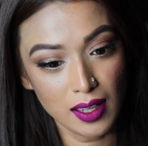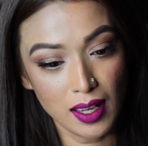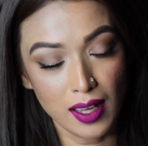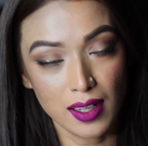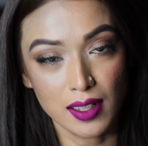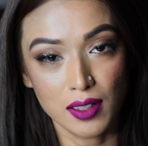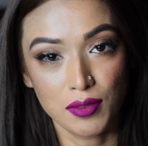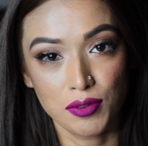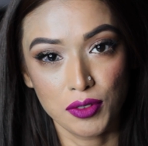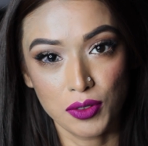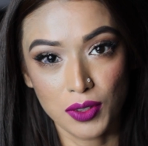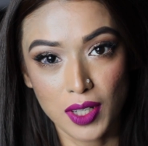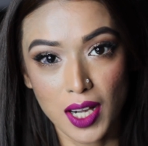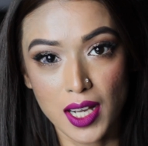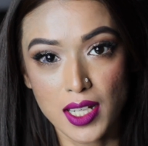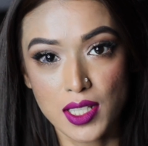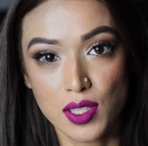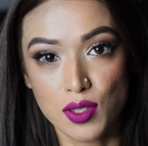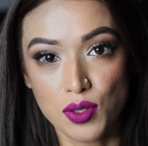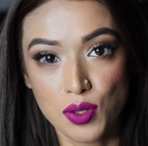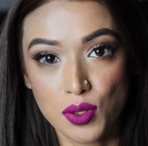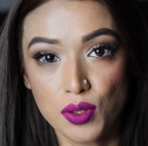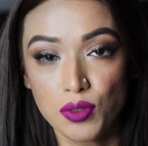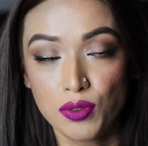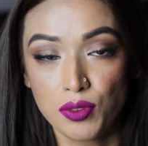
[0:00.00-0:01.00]
And if you
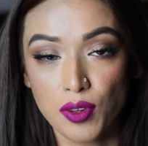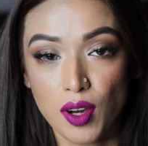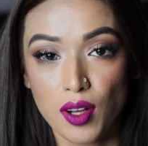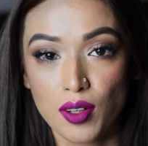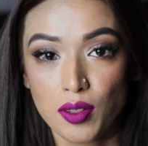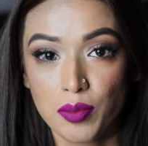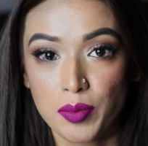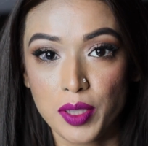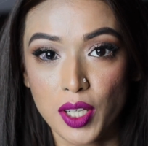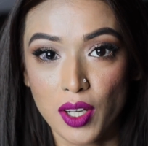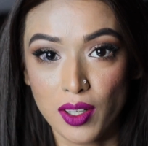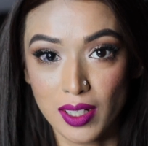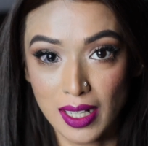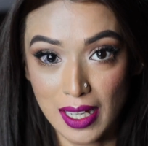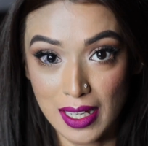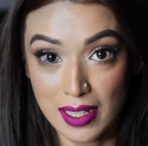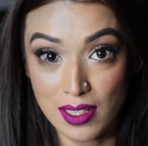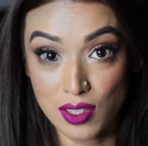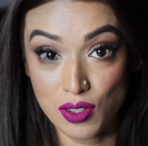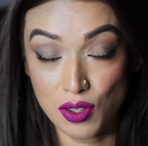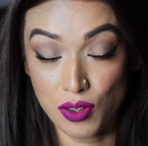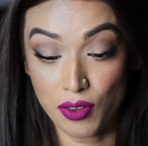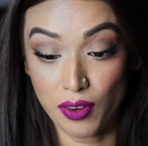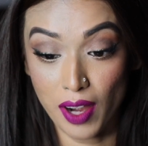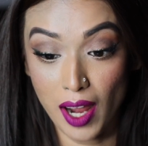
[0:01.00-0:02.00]
guys do follow me on
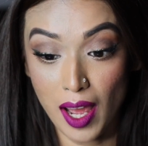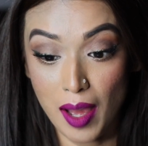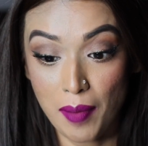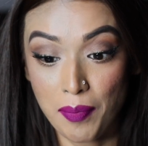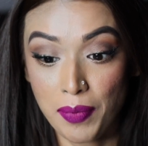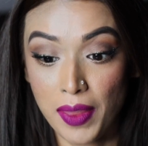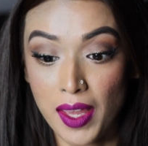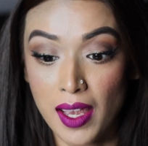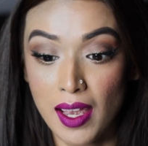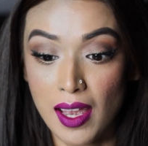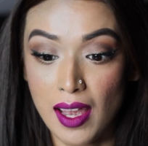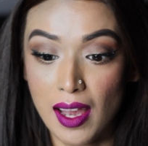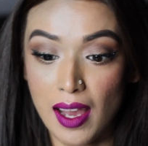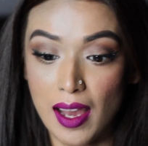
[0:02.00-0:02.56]
Instagram,